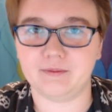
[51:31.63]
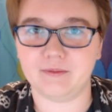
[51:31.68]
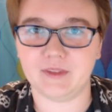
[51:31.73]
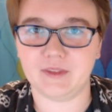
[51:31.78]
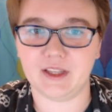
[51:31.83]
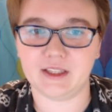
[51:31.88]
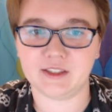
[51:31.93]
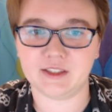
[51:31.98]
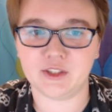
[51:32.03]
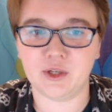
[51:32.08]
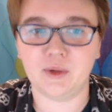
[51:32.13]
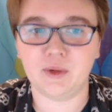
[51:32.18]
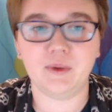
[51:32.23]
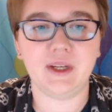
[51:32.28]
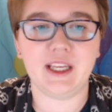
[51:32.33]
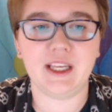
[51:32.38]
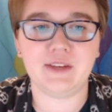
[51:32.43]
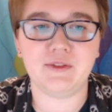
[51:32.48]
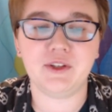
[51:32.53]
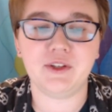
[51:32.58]
So
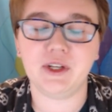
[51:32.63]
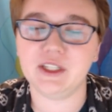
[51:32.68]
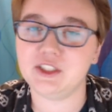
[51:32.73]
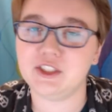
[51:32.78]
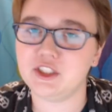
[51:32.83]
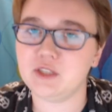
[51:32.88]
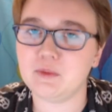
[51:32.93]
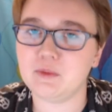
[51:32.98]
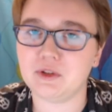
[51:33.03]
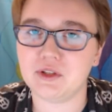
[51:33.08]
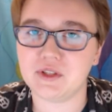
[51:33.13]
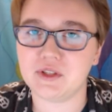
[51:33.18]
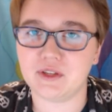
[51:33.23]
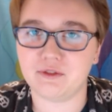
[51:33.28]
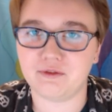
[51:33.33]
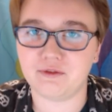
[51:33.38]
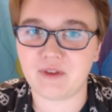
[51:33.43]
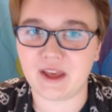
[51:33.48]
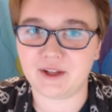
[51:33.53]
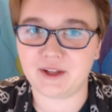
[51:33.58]
if your HD motors have
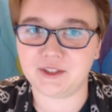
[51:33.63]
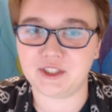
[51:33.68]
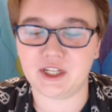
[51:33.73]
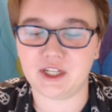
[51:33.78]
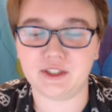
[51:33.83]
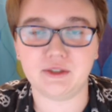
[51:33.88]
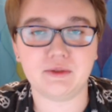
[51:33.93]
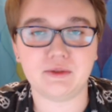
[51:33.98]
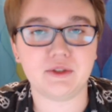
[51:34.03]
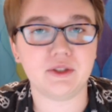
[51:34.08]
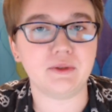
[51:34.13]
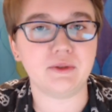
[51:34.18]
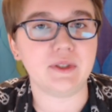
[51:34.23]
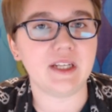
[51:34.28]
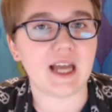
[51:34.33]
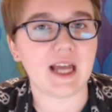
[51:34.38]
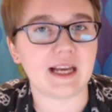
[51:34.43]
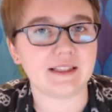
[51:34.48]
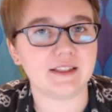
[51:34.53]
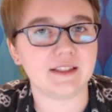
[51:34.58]
failed and you do need
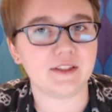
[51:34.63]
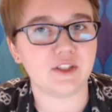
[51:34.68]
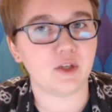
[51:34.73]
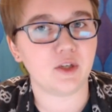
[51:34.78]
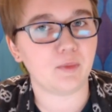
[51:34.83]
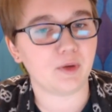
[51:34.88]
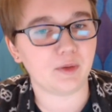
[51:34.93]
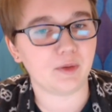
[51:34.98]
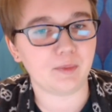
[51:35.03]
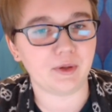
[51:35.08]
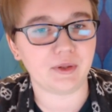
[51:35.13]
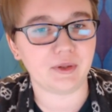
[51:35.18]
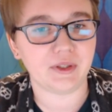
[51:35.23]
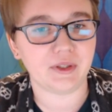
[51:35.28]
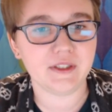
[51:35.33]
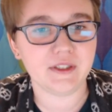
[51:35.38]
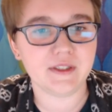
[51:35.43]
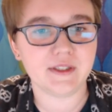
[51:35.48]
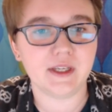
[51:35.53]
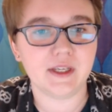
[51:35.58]
access to more
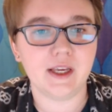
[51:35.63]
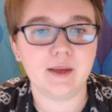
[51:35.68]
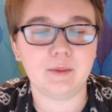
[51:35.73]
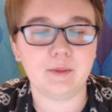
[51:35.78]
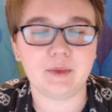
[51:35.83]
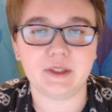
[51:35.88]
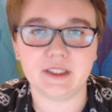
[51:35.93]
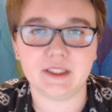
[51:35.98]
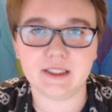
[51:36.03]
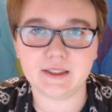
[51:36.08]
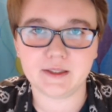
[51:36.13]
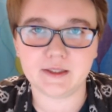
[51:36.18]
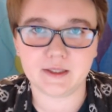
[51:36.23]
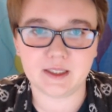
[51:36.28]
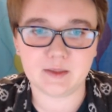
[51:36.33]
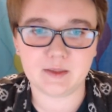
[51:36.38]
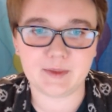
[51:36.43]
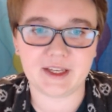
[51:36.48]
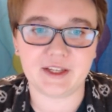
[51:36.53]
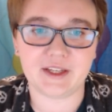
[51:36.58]
motors, please
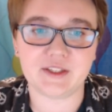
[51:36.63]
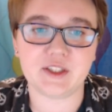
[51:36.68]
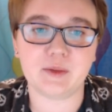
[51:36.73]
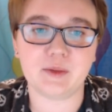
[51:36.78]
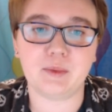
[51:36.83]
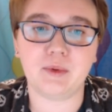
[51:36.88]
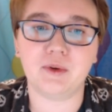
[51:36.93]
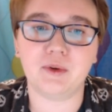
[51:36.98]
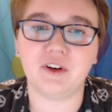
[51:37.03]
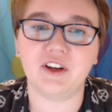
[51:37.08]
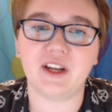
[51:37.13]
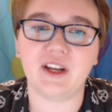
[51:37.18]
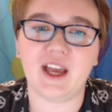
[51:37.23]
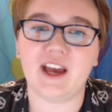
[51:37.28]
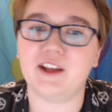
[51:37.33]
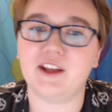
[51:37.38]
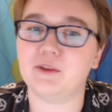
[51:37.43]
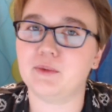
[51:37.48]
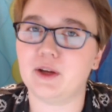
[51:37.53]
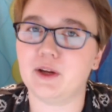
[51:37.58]
email
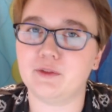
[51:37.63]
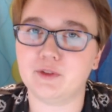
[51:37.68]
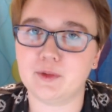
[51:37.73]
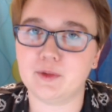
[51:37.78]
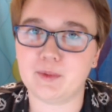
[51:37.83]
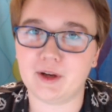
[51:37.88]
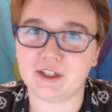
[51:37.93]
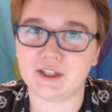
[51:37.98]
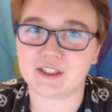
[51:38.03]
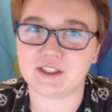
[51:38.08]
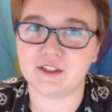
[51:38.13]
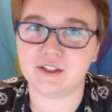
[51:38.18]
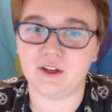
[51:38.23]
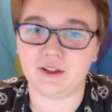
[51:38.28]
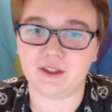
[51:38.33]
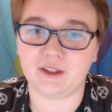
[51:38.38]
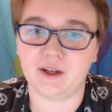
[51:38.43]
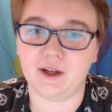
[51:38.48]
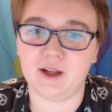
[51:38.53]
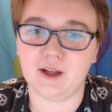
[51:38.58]

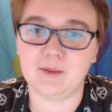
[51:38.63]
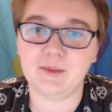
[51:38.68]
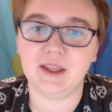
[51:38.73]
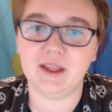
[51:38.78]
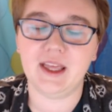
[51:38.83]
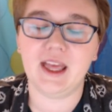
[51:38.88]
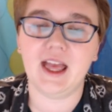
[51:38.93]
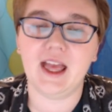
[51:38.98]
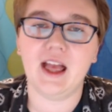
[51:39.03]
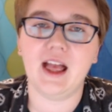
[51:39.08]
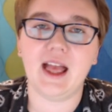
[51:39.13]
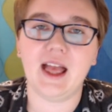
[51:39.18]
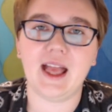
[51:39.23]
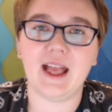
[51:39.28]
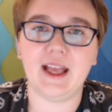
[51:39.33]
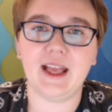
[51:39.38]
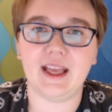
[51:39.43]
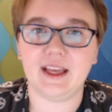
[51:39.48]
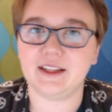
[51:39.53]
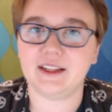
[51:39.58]
support@revrobotics.com
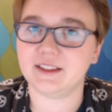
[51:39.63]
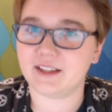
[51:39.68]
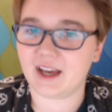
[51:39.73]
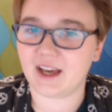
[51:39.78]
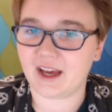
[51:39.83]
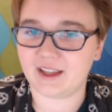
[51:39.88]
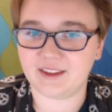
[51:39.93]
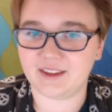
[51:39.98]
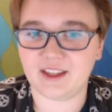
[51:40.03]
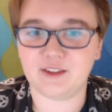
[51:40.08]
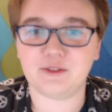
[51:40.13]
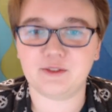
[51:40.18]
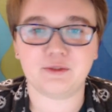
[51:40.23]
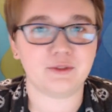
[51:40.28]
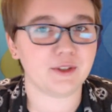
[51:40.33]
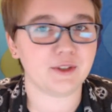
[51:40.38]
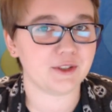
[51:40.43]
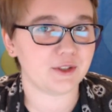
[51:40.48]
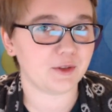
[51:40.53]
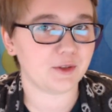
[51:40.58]
and
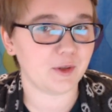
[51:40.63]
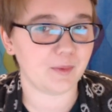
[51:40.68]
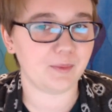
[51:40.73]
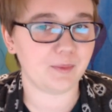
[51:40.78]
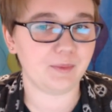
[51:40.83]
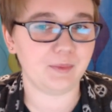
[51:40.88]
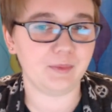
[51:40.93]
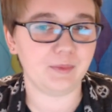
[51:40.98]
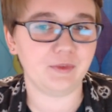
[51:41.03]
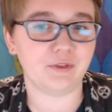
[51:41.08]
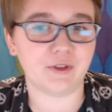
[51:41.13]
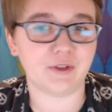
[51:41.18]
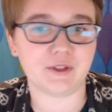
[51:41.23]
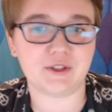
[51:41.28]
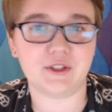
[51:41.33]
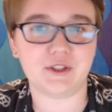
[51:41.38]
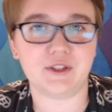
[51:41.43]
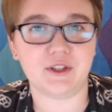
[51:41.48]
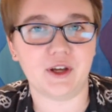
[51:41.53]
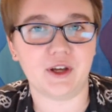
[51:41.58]

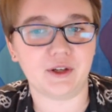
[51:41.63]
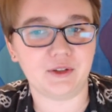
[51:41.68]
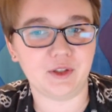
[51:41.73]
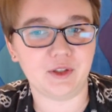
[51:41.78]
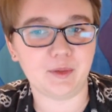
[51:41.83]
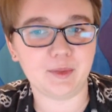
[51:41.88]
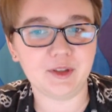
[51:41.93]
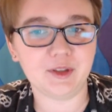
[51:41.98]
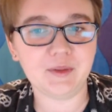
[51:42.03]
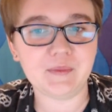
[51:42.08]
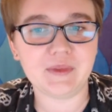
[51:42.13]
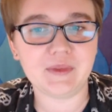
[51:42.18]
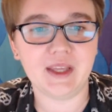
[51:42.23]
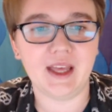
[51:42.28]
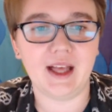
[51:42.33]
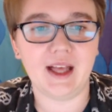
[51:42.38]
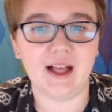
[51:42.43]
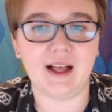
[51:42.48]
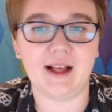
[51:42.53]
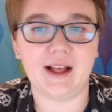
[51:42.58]
kath@first.global
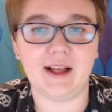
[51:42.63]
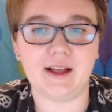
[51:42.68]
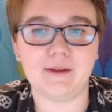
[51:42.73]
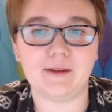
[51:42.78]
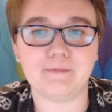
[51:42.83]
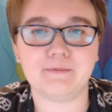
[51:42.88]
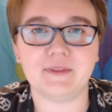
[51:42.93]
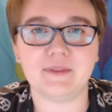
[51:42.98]
and